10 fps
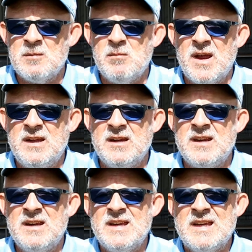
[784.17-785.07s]
I'm
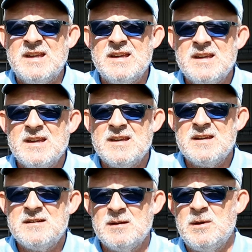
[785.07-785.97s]
making
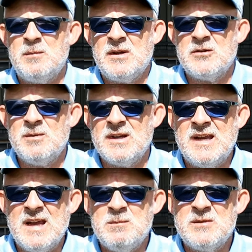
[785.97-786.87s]
simply because my
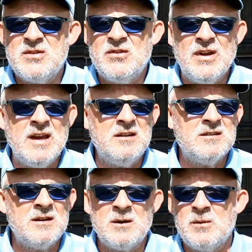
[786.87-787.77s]
game
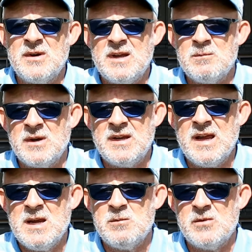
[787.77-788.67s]
stinks and I want to get my
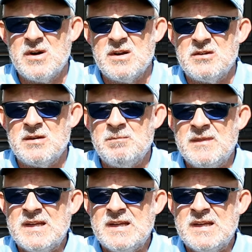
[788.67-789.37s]
game right.